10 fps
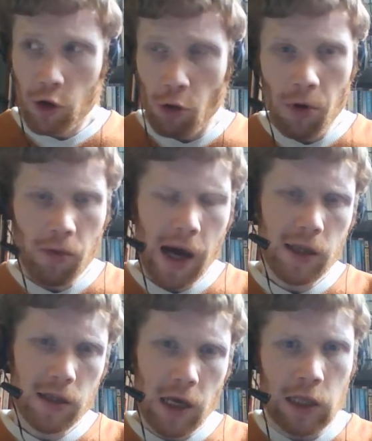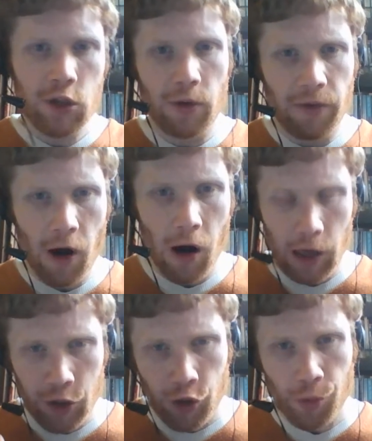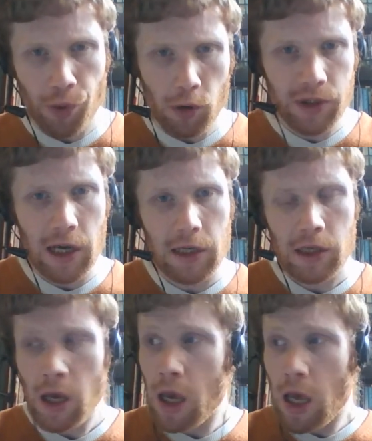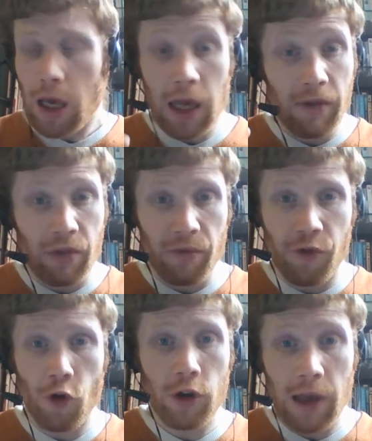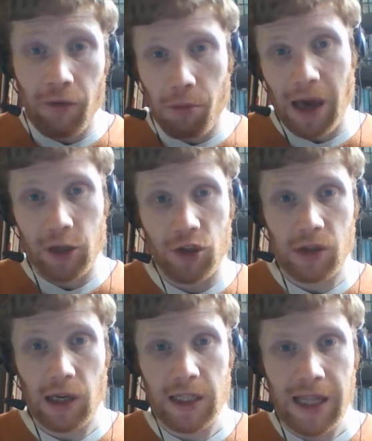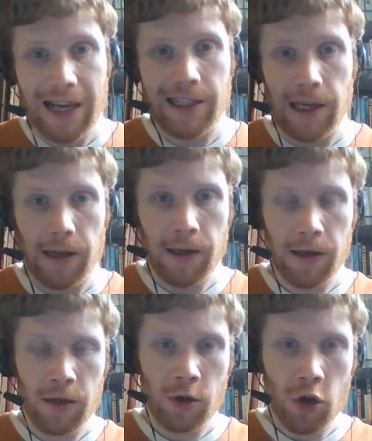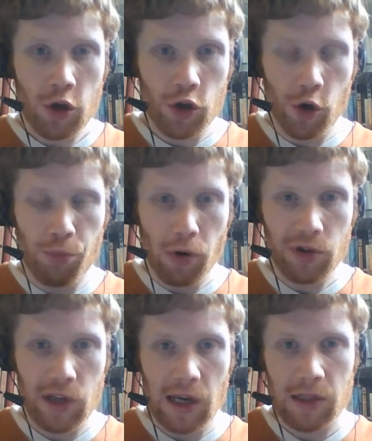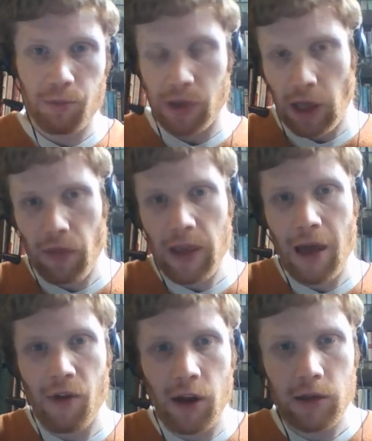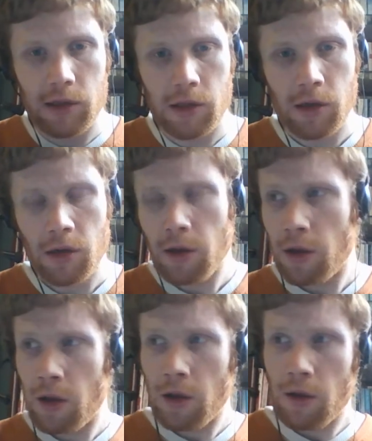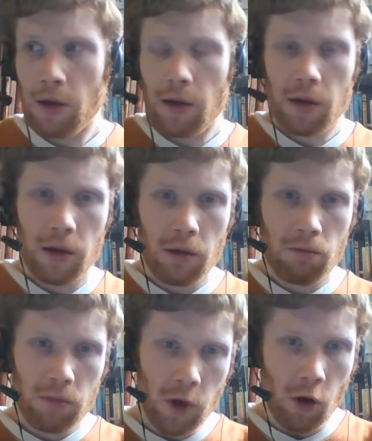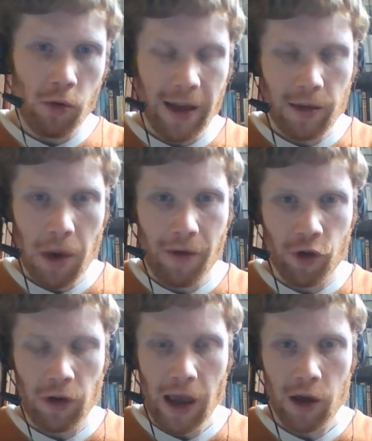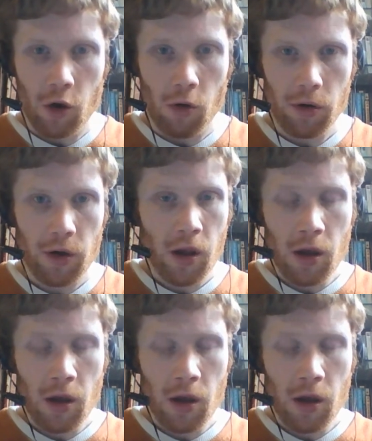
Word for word: Human rights insofar as due process, give them food, give them exercise. That's it. Due process, present the evidence, you know, let them have their day in court.